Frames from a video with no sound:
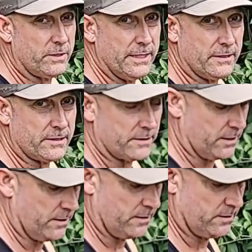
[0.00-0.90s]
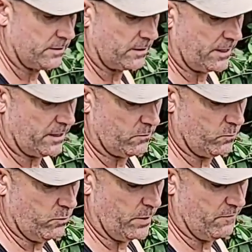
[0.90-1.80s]
this, again,
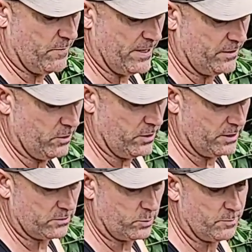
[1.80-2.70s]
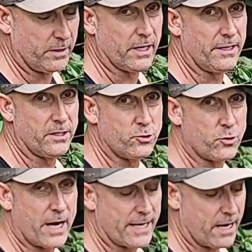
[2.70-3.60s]
what we've been doing is we've been letting it
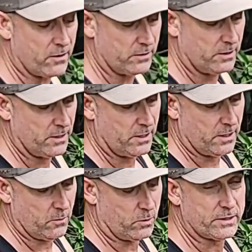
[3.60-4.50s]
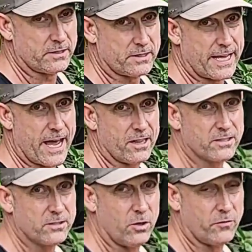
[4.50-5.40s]
dry out. I want this to
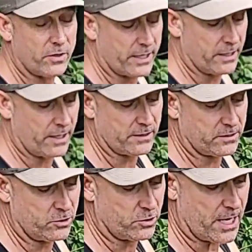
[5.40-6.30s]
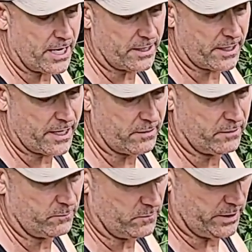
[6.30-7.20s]
callus over and get nice and dry.
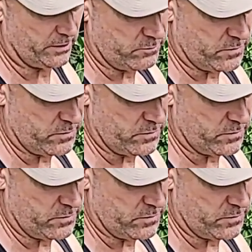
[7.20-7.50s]
And